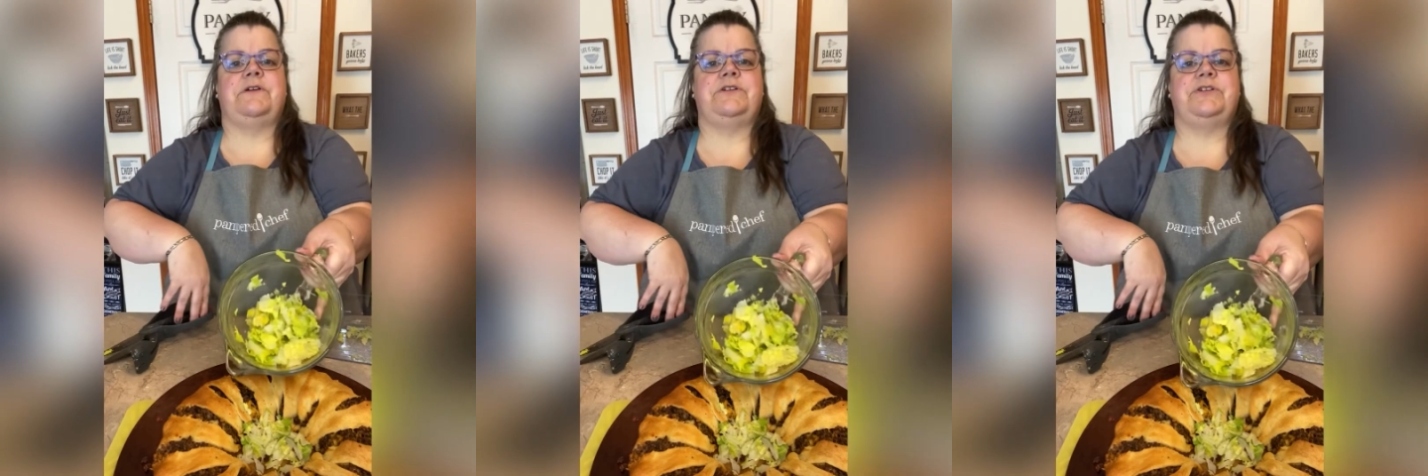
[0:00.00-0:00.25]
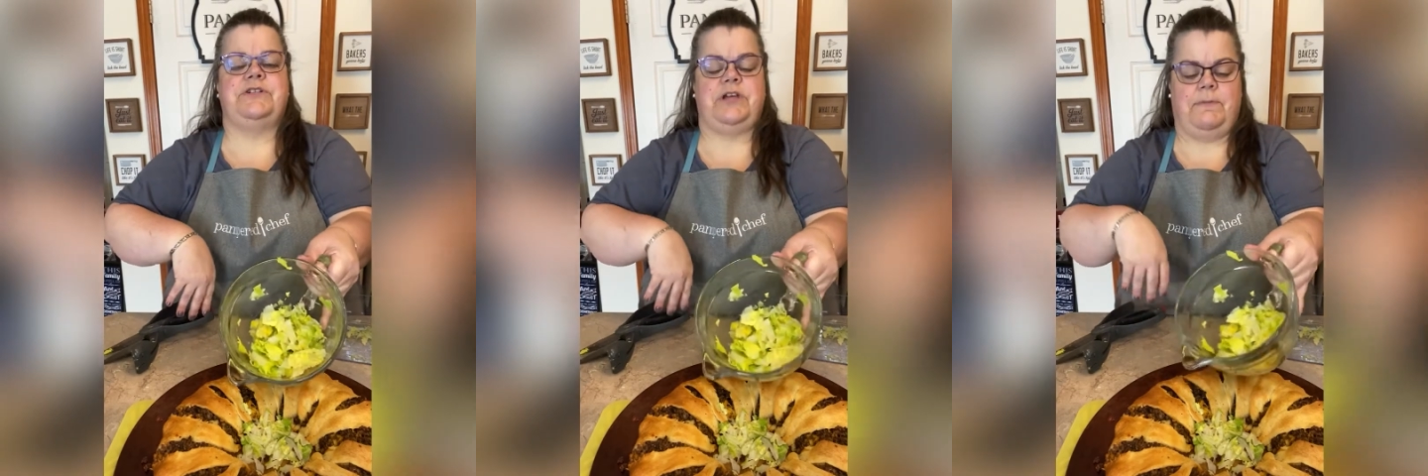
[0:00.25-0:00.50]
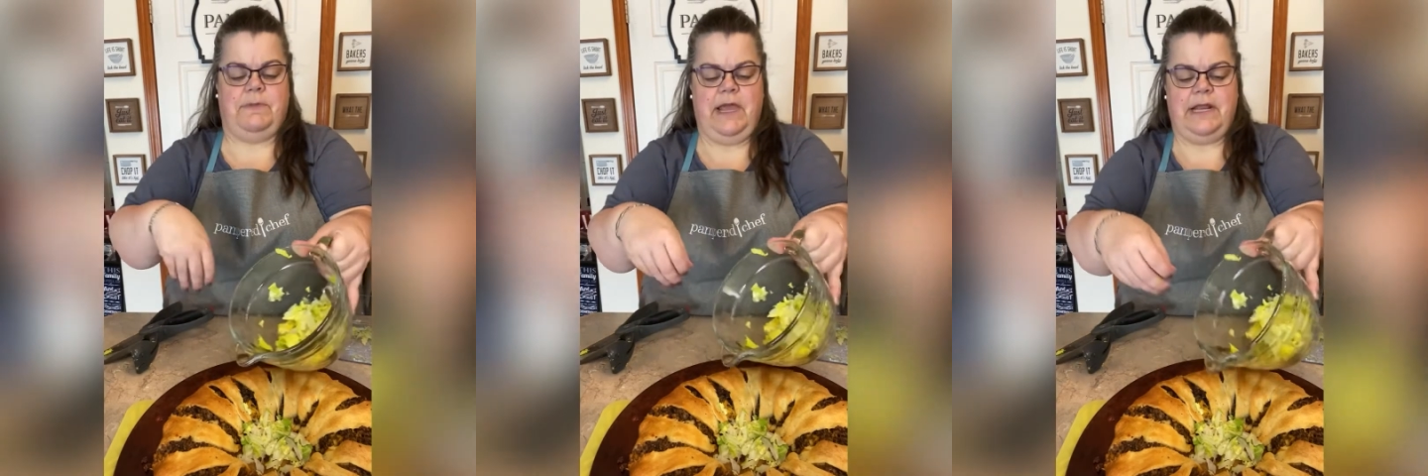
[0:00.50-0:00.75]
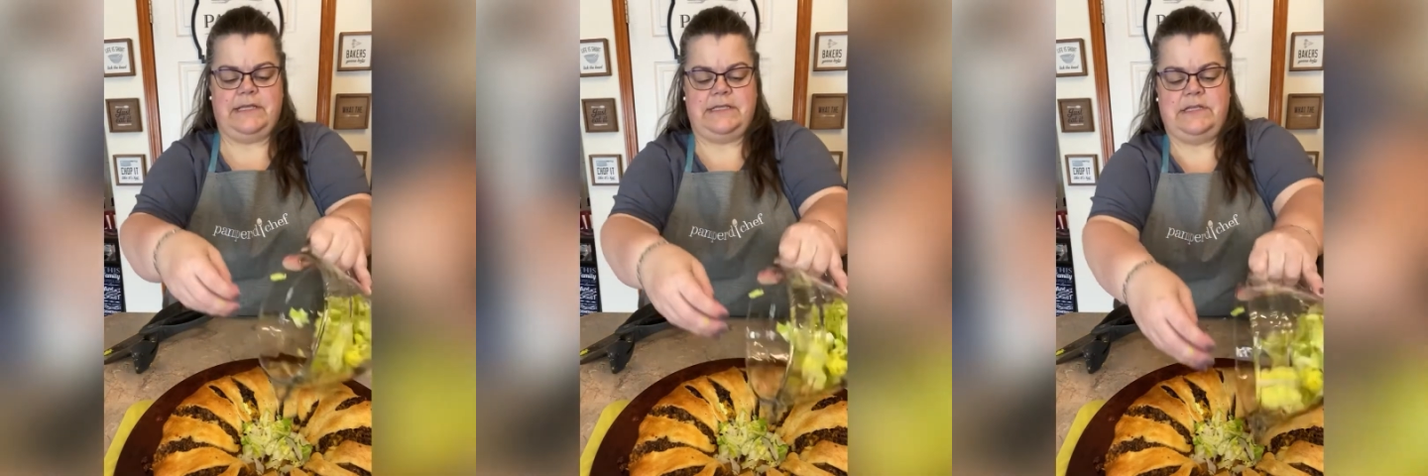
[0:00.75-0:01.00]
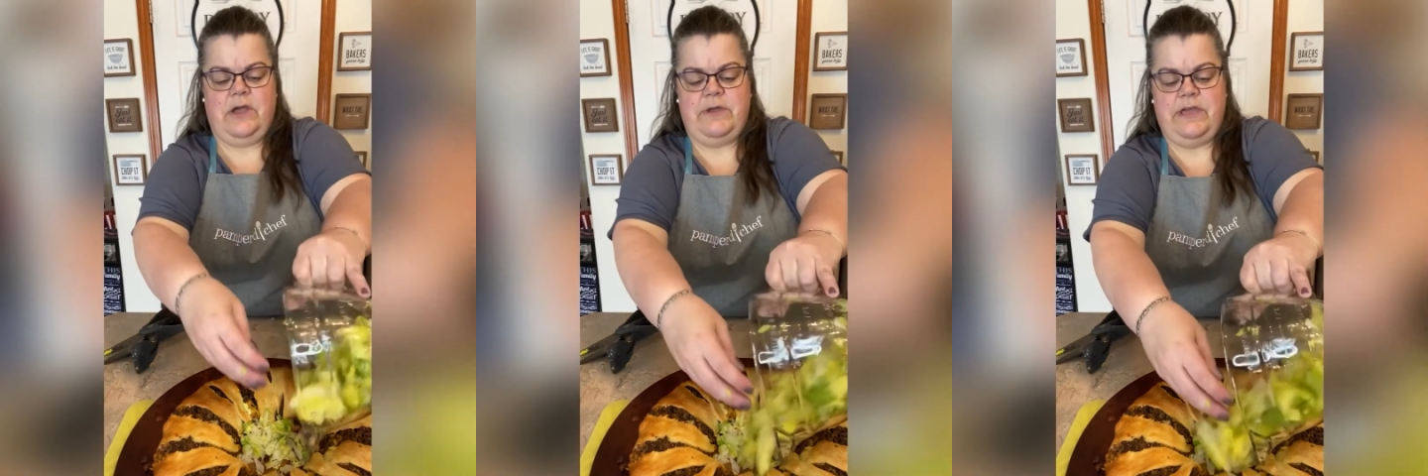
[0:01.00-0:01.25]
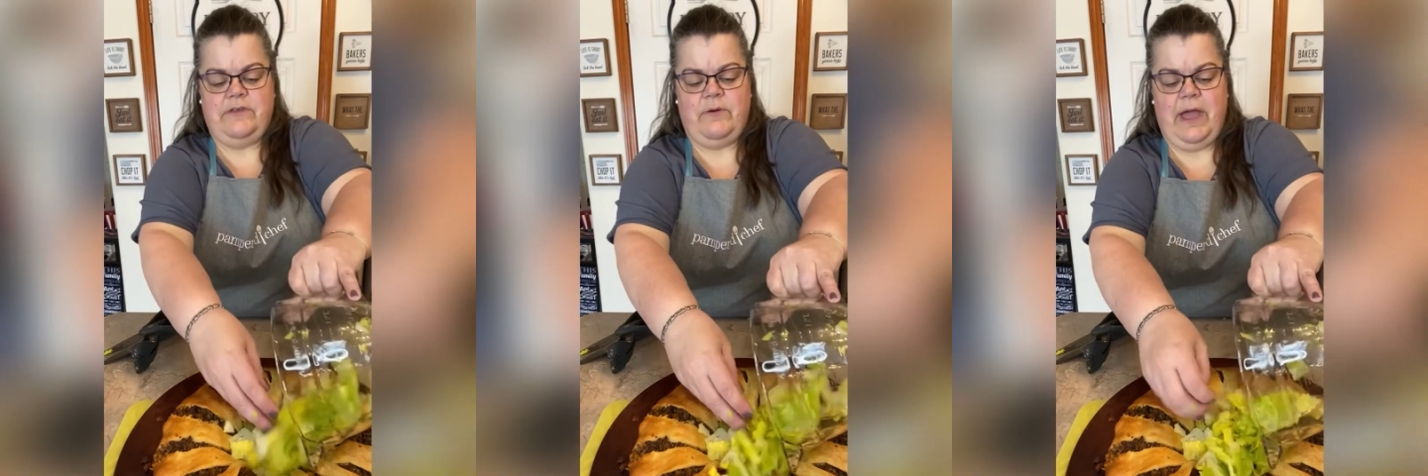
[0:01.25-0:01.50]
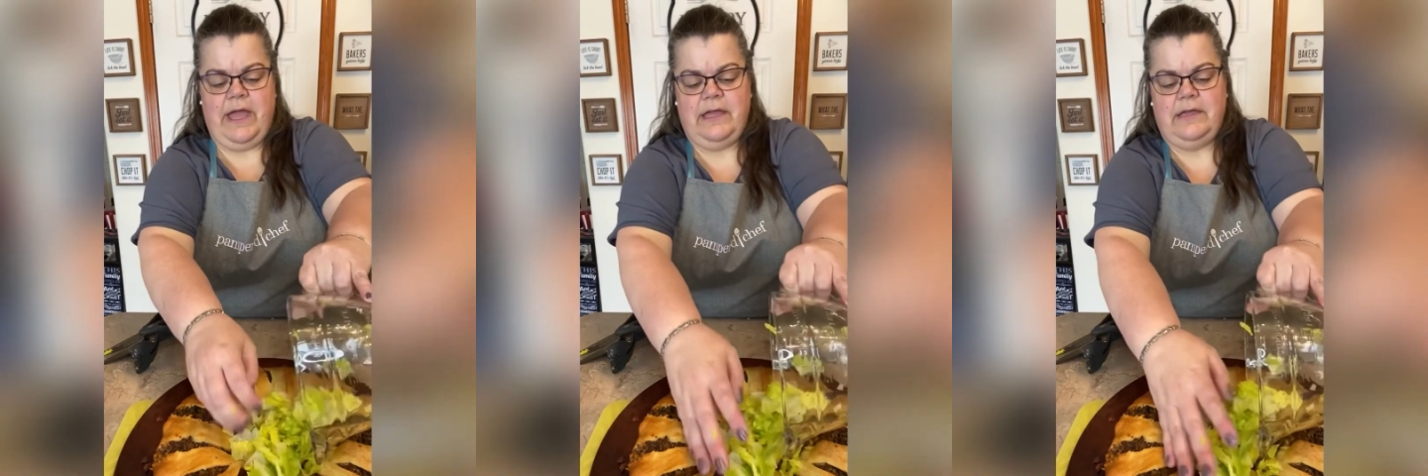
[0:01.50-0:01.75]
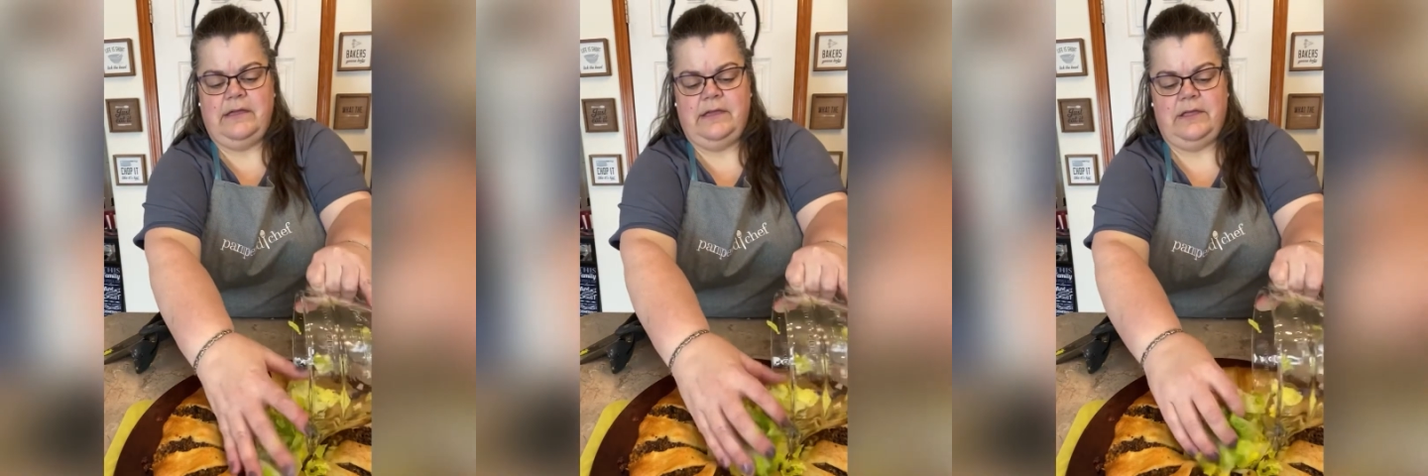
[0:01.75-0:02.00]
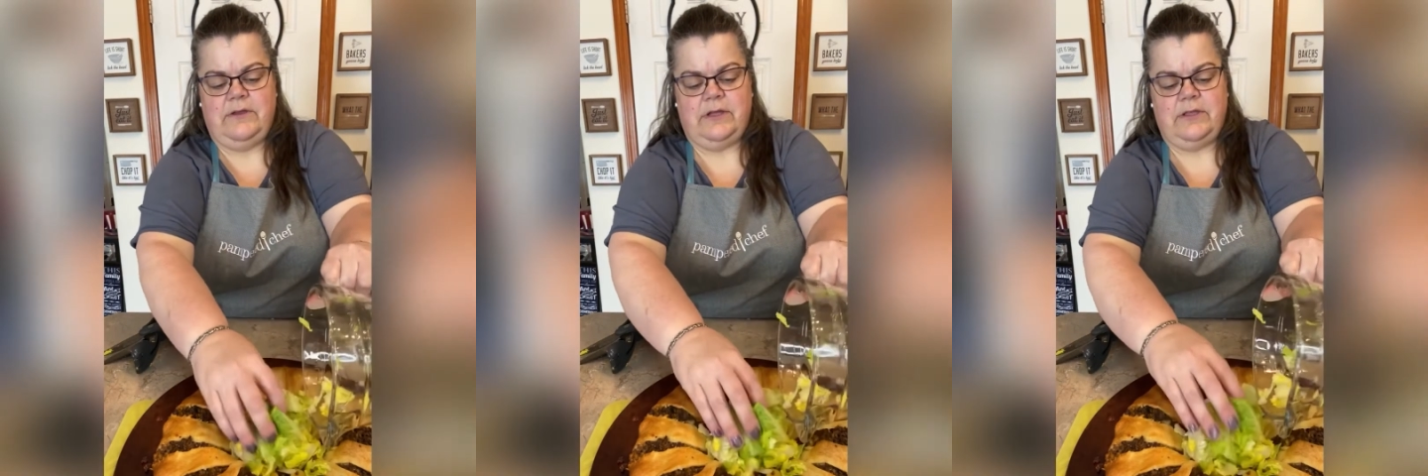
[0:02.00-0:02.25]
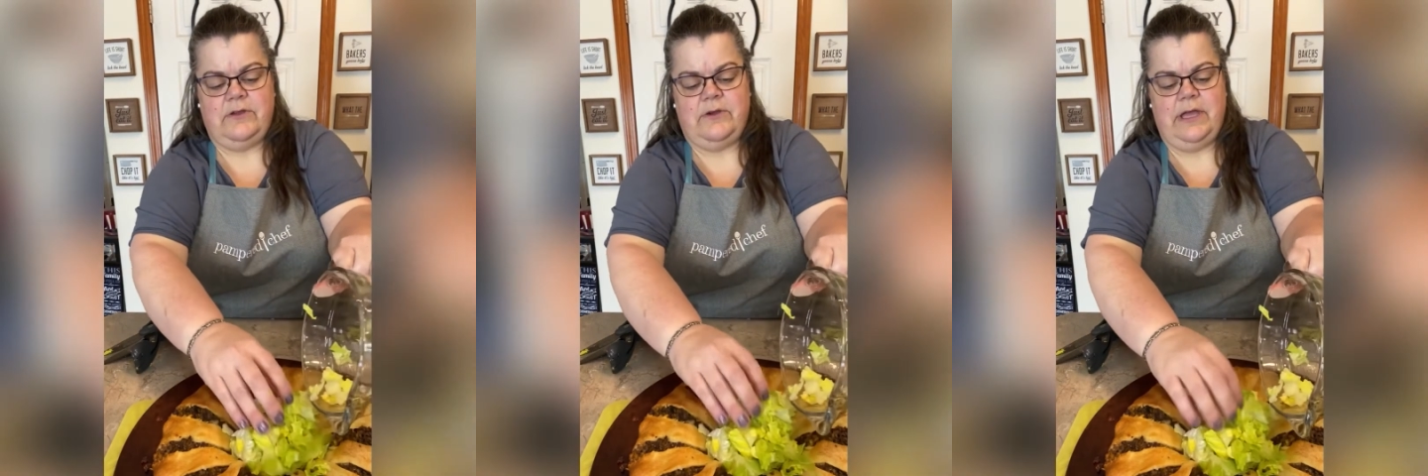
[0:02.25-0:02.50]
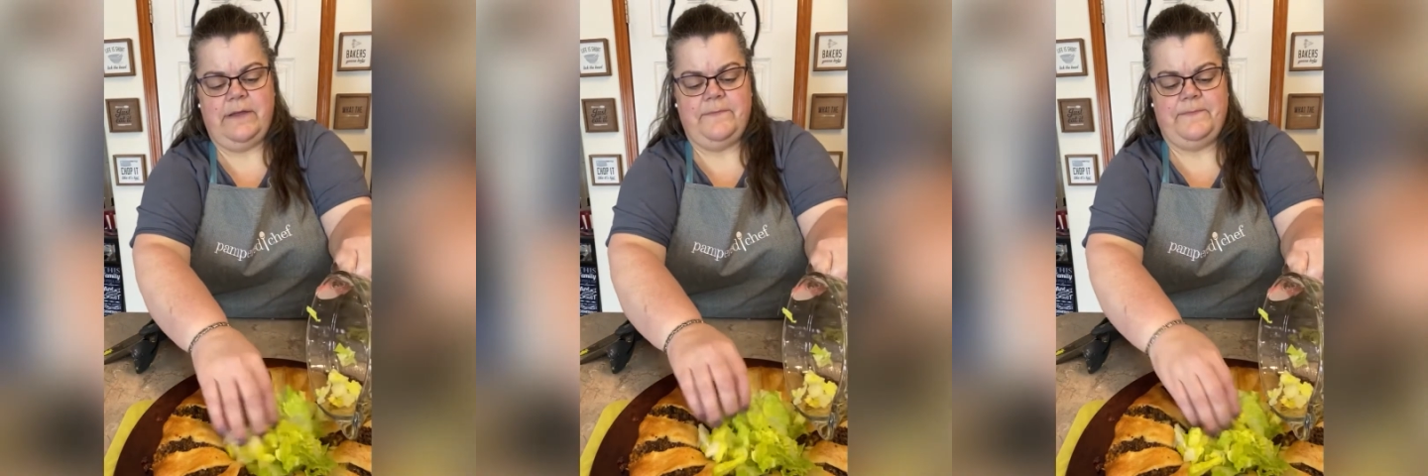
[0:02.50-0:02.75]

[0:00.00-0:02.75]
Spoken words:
chopped lettuce. So either way, you can do it.